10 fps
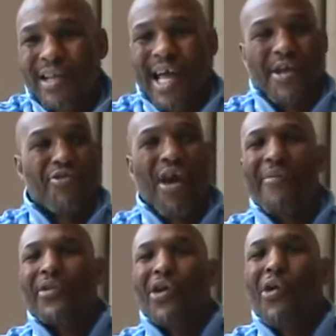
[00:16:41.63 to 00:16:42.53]
that you
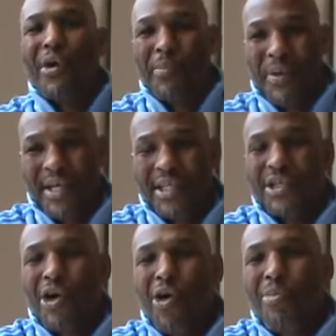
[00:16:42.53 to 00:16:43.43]
have your own
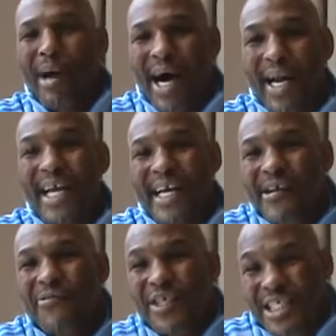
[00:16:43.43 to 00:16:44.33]
opinion, your own mind, and
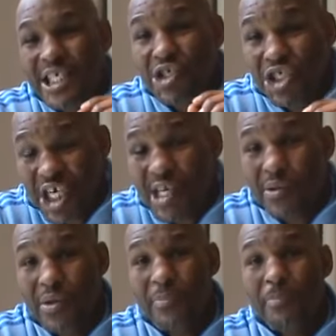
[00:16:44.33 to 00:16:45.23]
this is legit